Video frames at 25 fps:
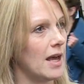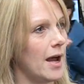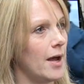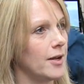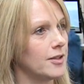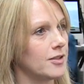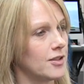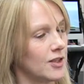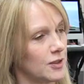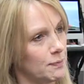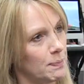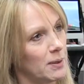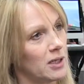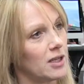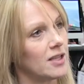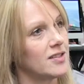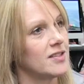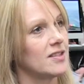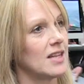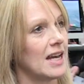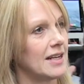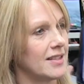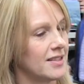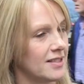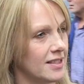that just
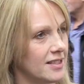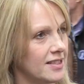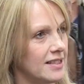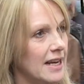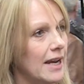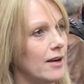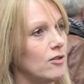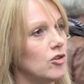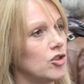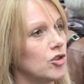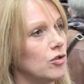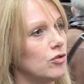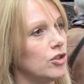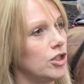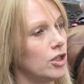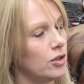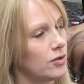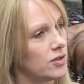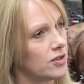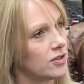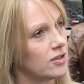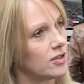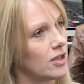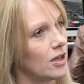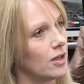because that's the sound you're
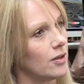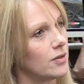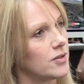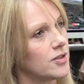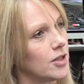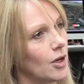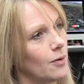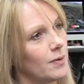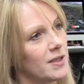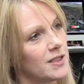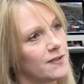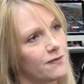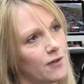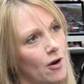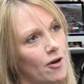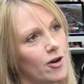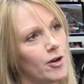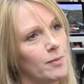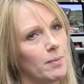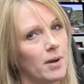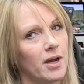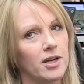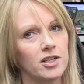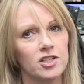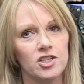used to. So it's
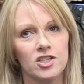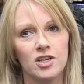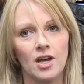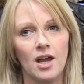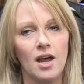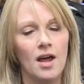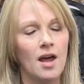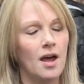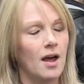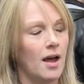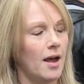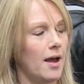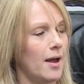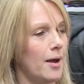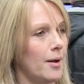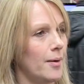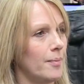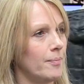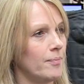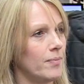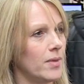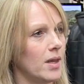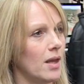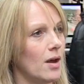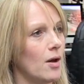very much
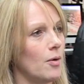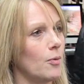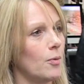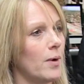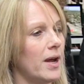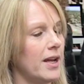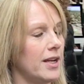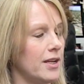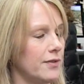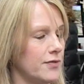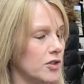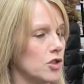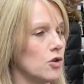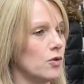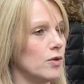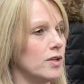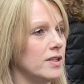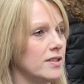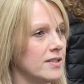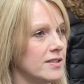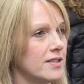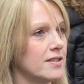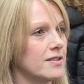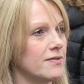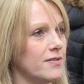a way of
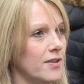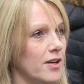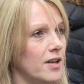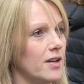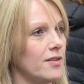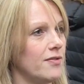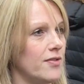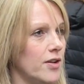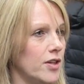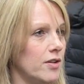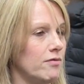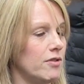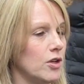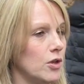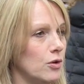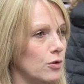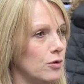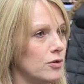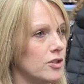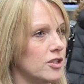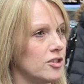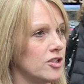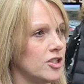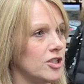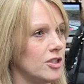choice for the
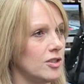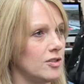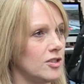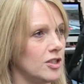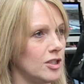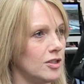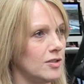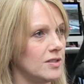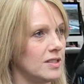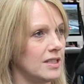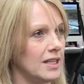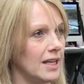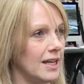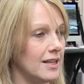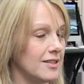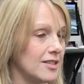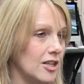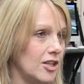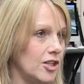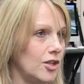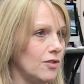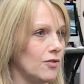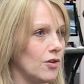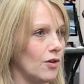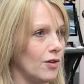recorders who's using it,
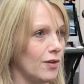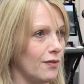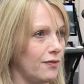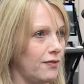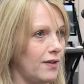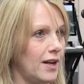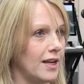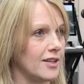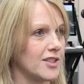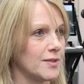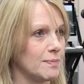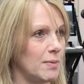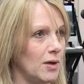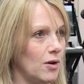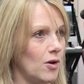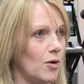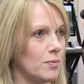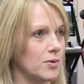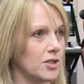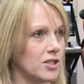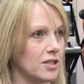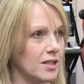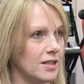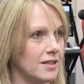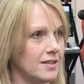so you've got the flexible
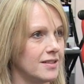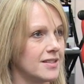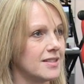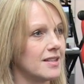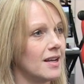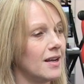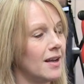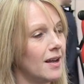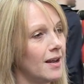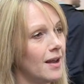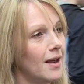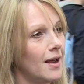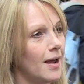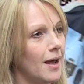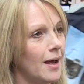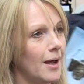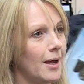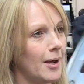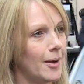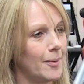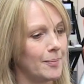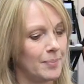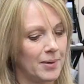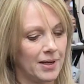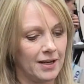options.
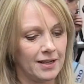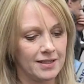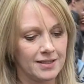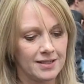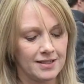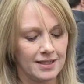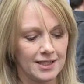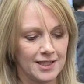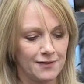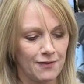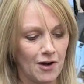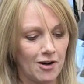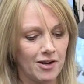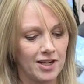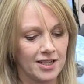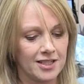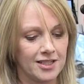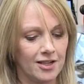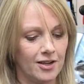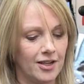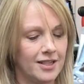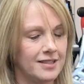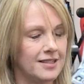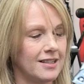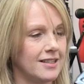But it's very
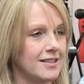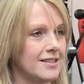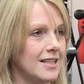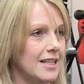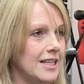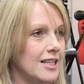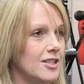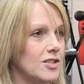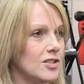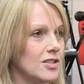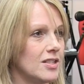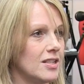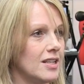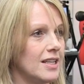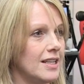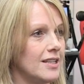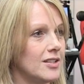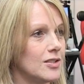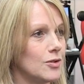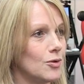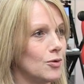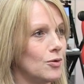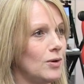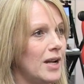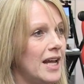exciting, and
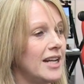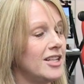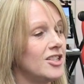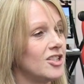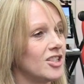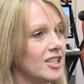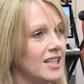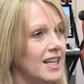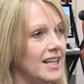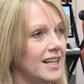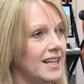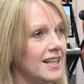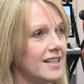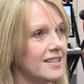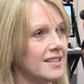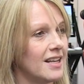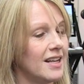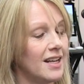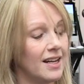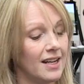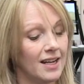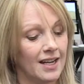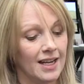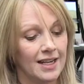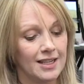it's all engineered,
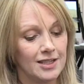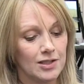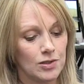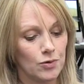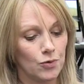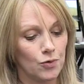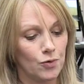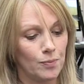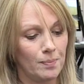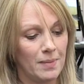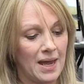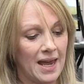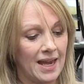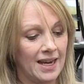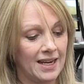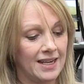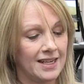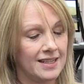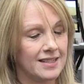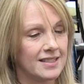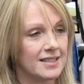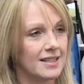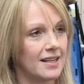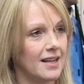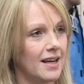it's all
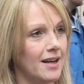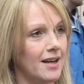made